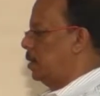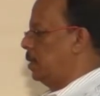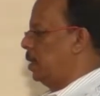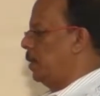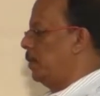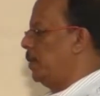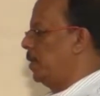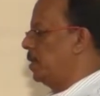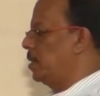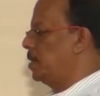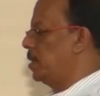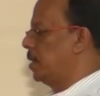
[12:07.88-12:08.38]
The
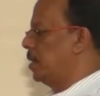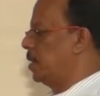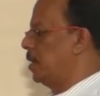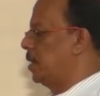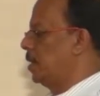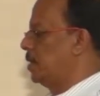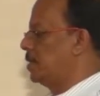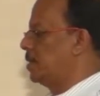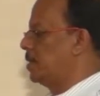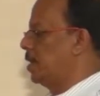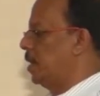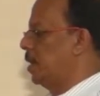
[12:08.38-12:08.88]
picture
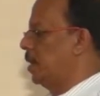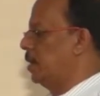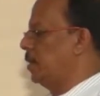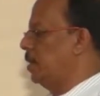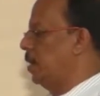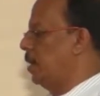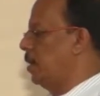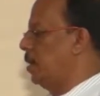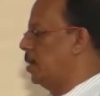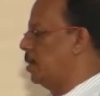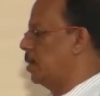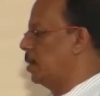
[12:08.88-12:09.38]
gets
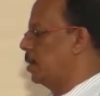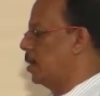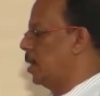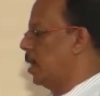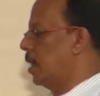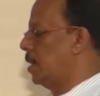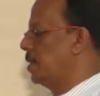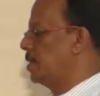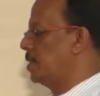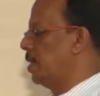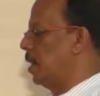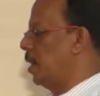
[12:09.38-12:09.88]
selected,
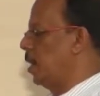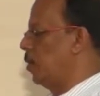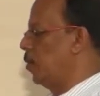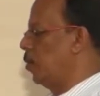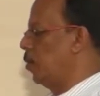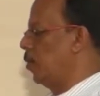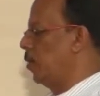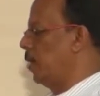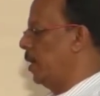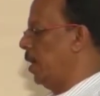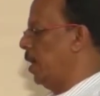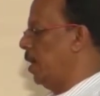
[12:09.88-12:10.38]
I say
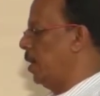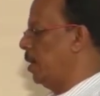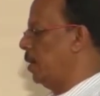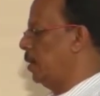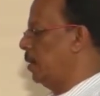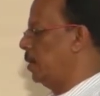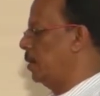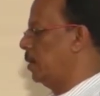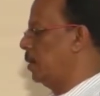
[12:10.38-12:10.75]
OK,